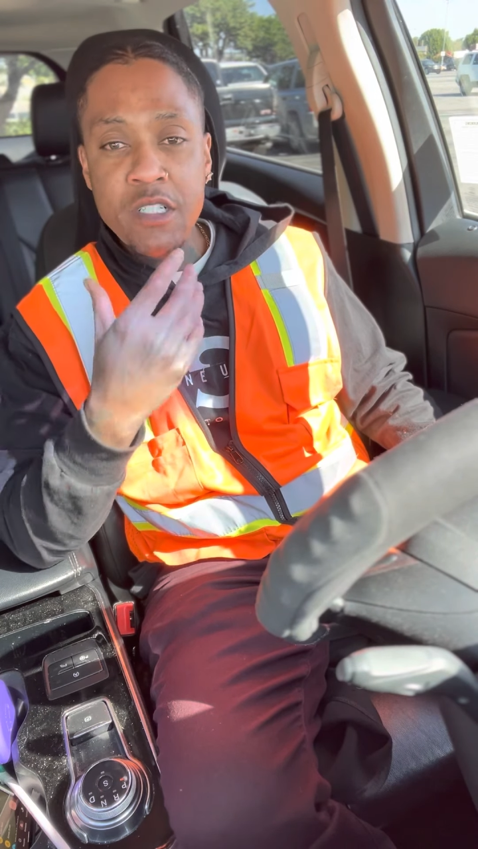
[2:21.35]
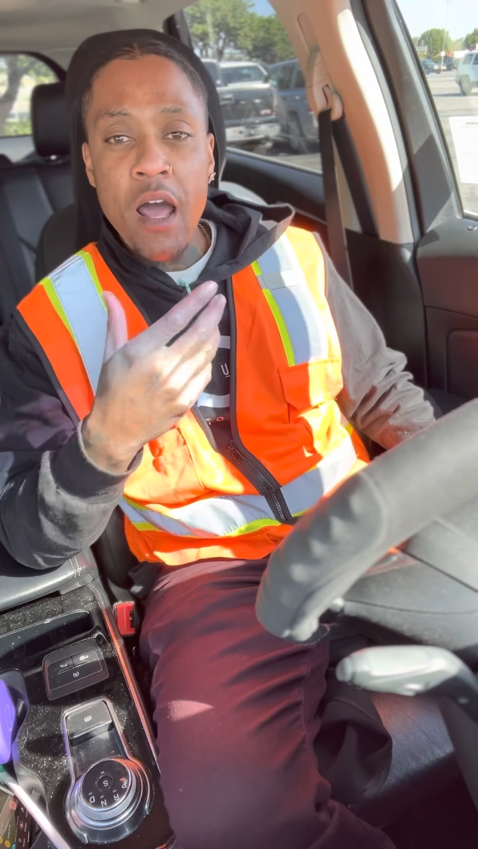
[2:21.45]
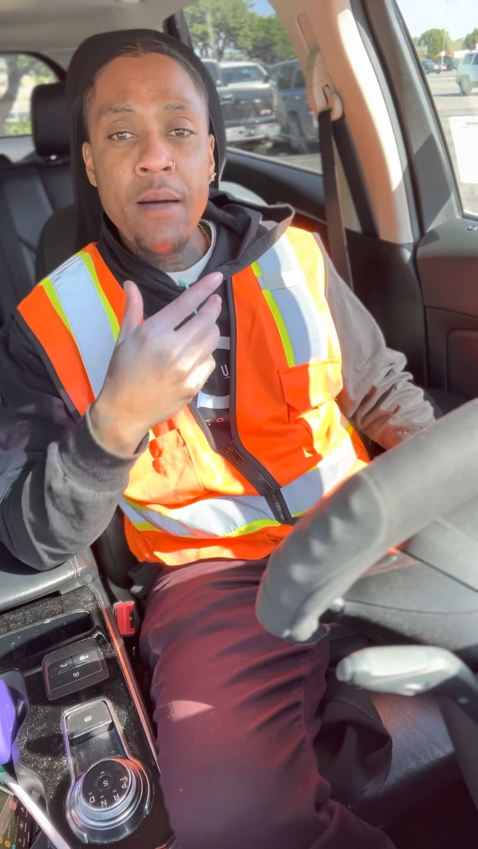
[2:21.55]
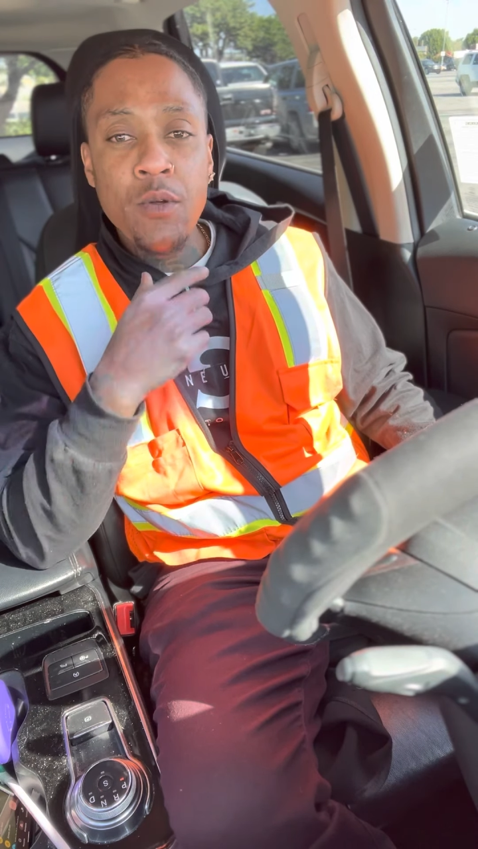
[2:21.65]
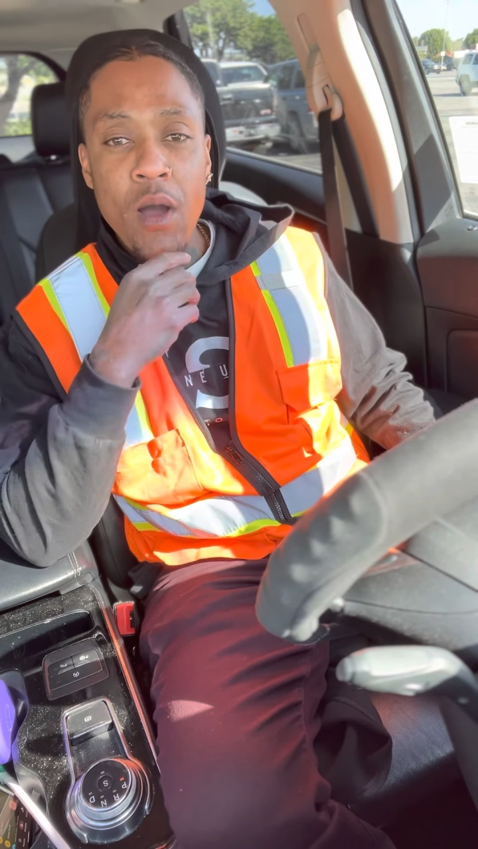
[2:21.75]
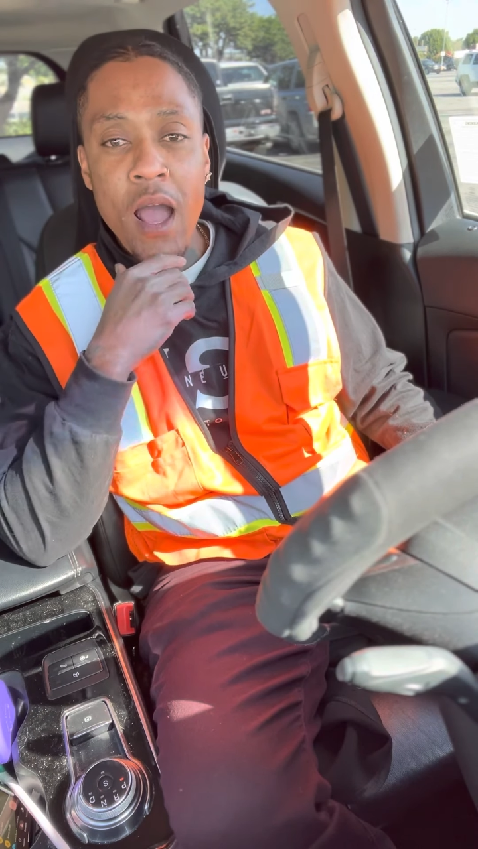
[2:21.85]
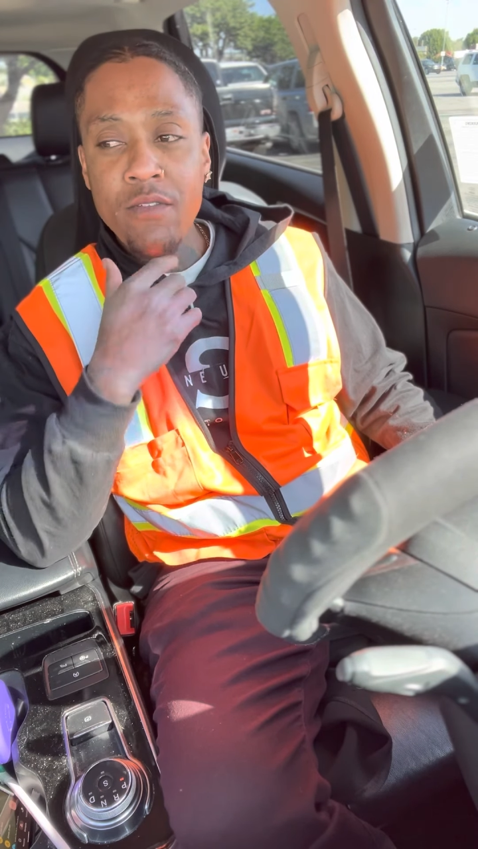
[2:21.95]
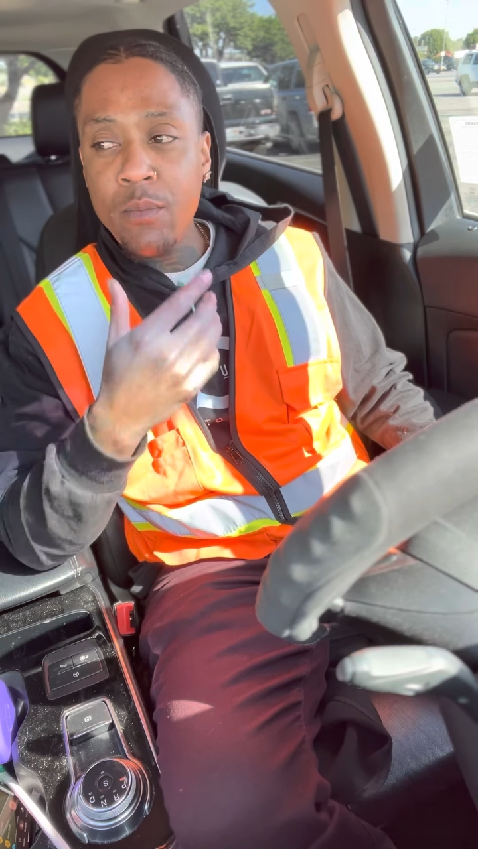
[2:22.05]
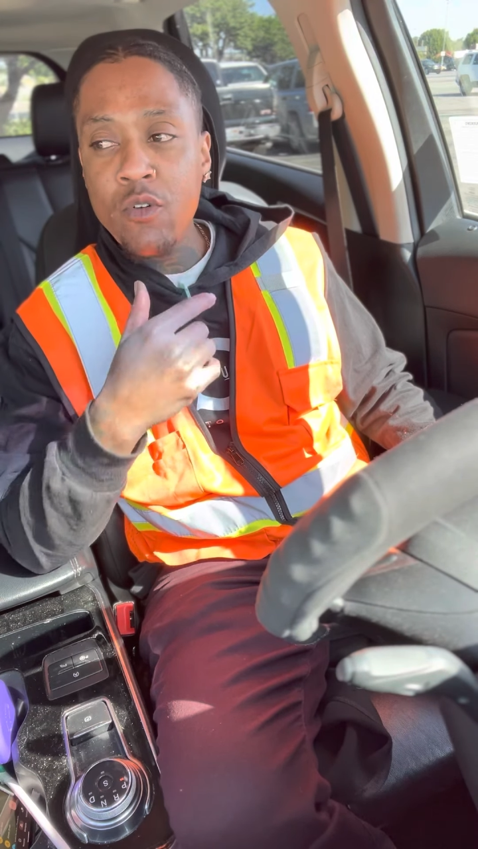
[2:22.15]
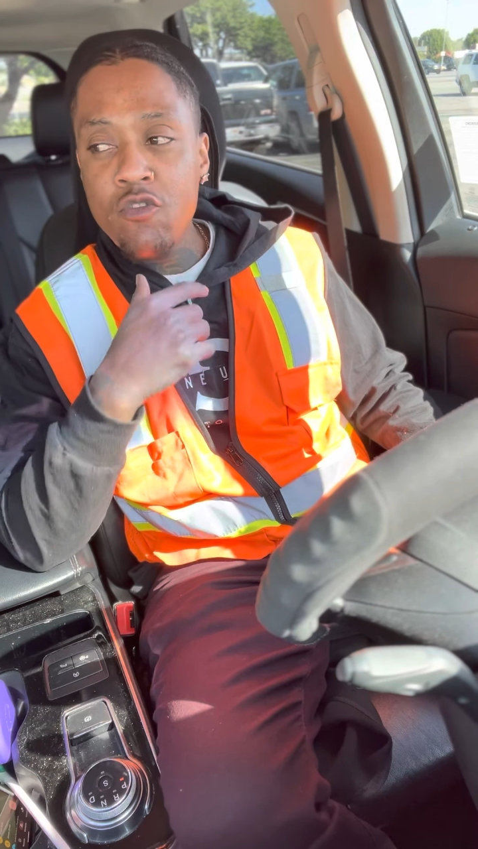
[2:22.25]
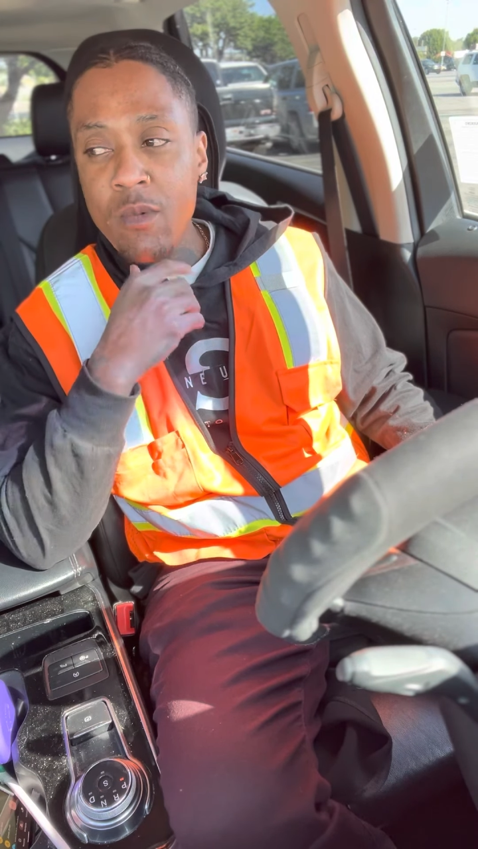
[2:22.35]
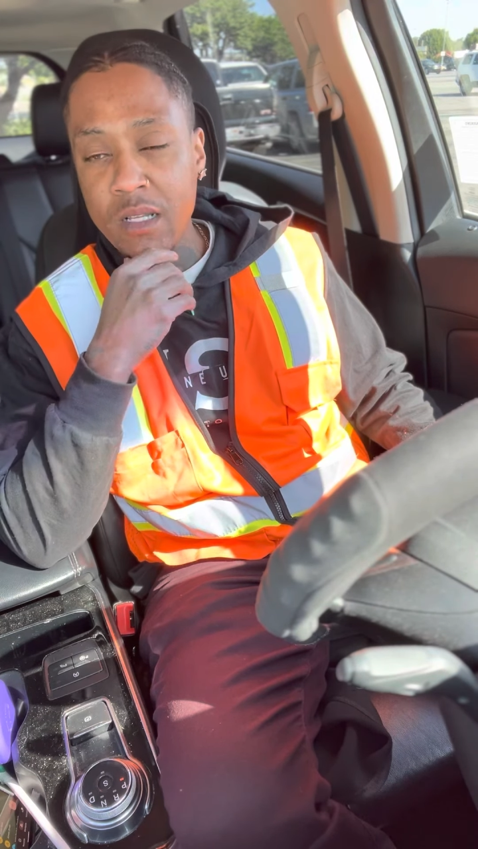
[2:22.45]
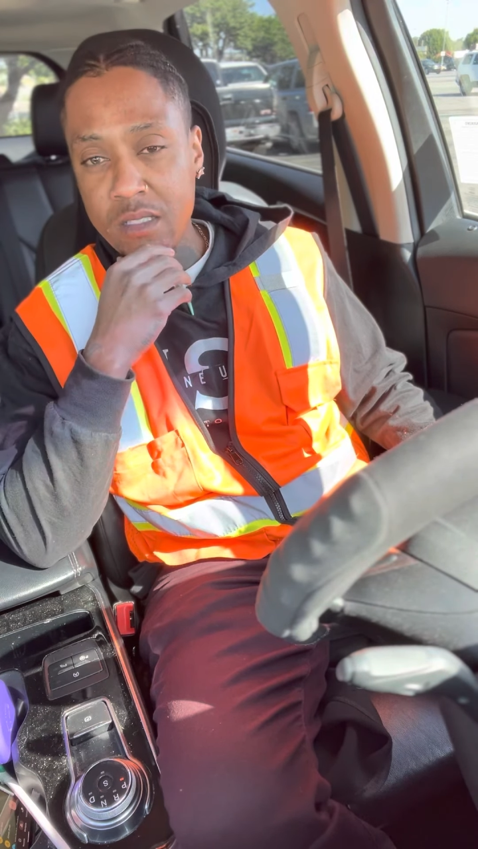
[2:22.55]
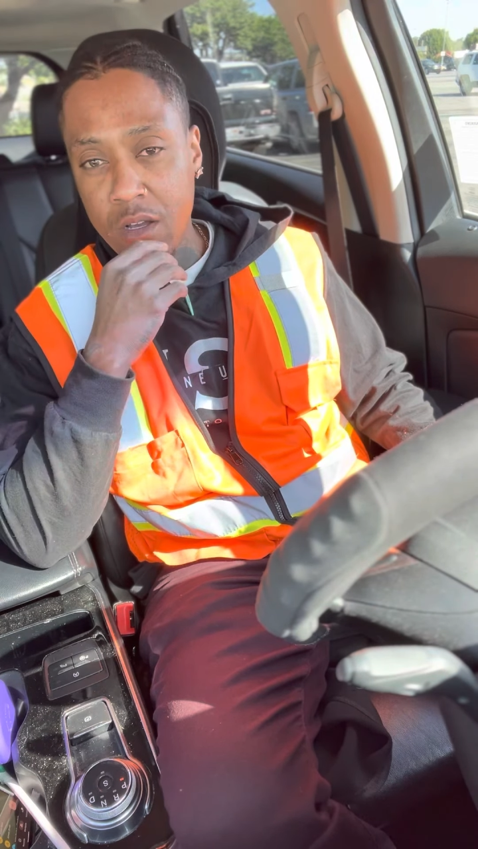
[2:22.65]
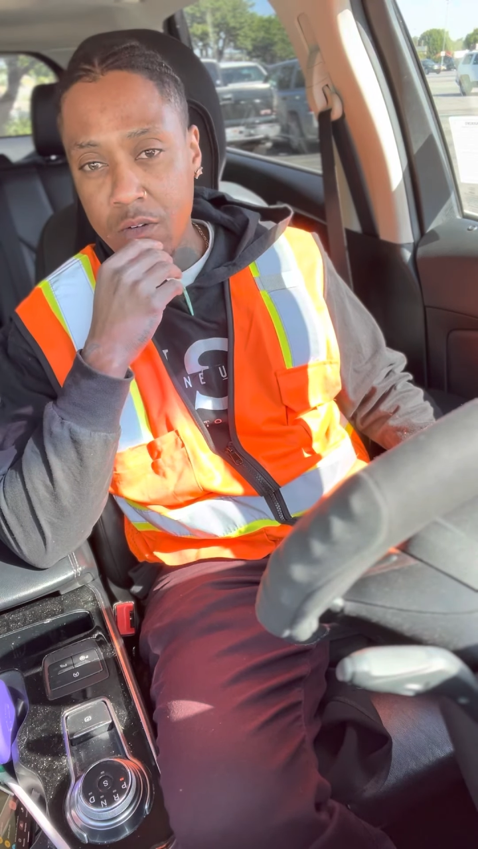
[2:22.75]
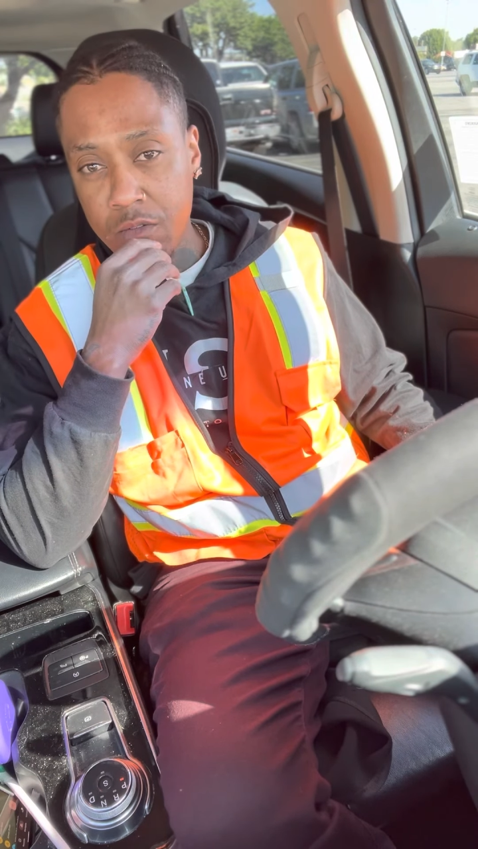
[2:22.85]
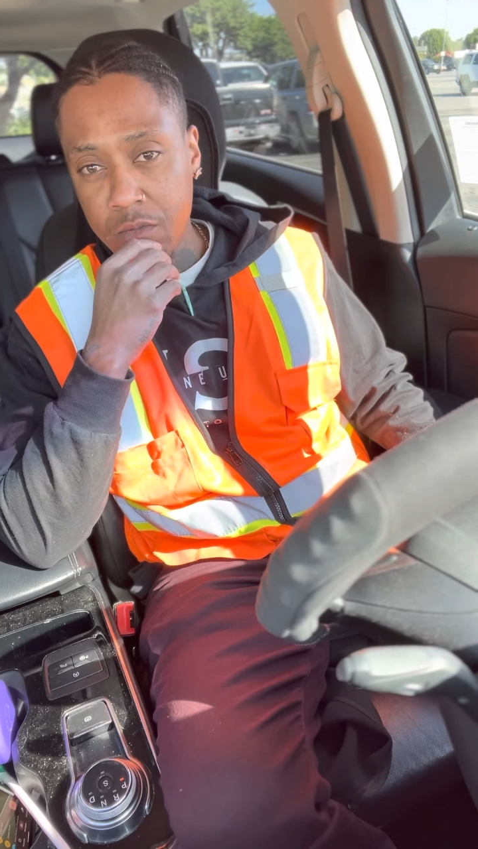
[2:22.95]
time do I have to prove myself?